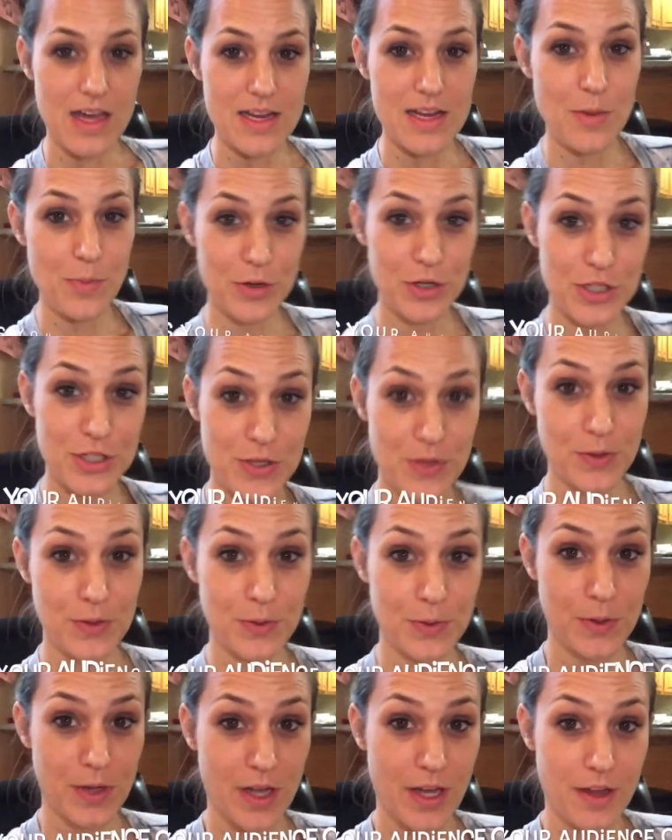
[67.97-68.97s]
Number
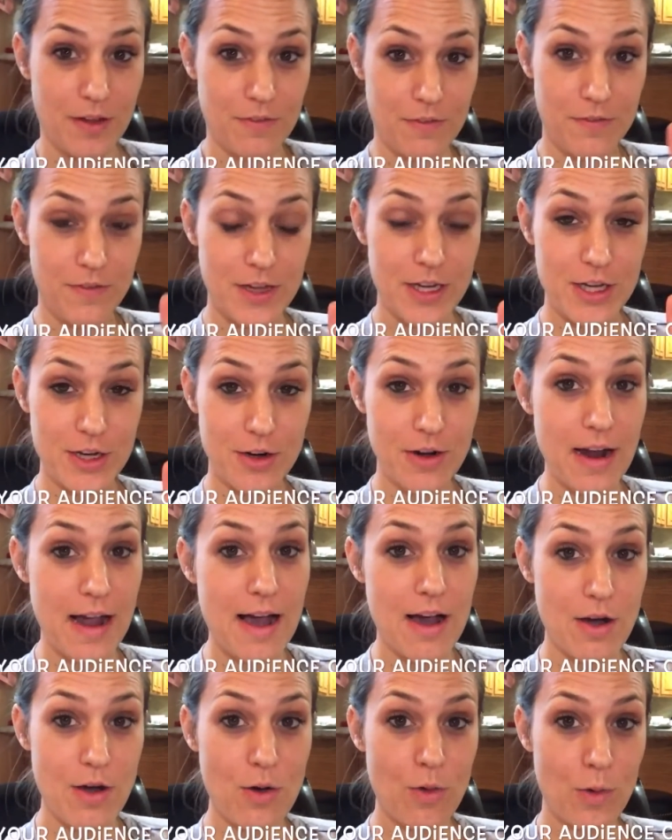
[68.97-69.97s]
2, figure
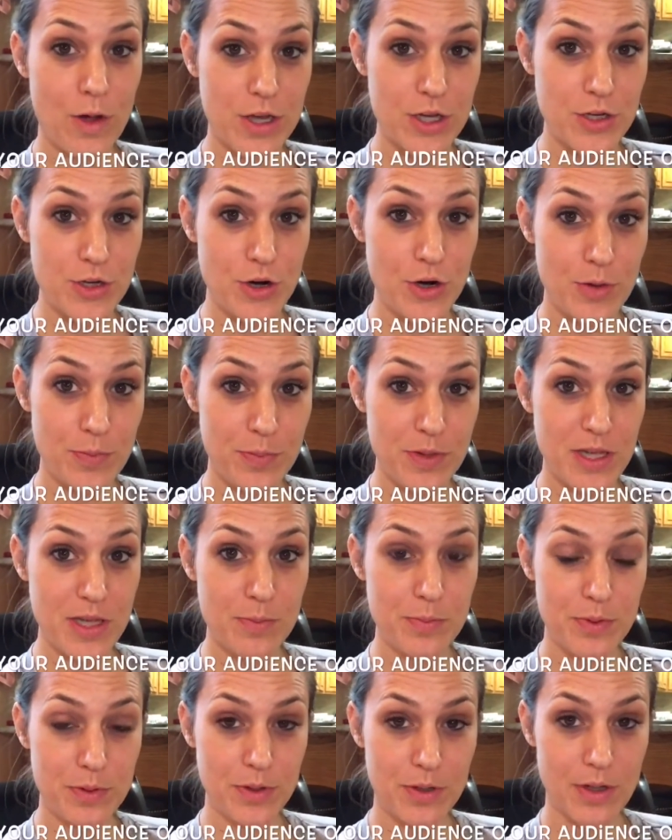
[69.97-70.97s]
out when your
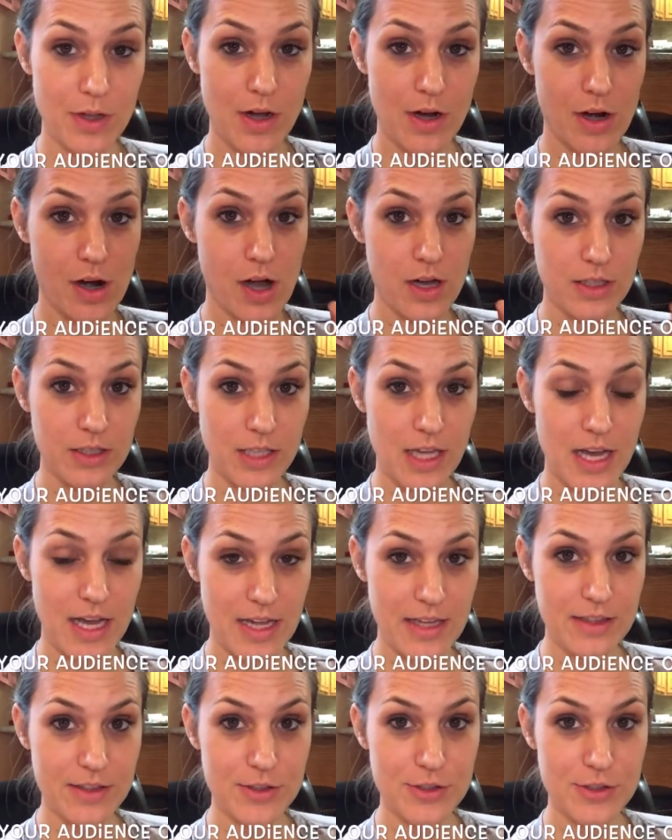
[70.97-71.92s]
people are online.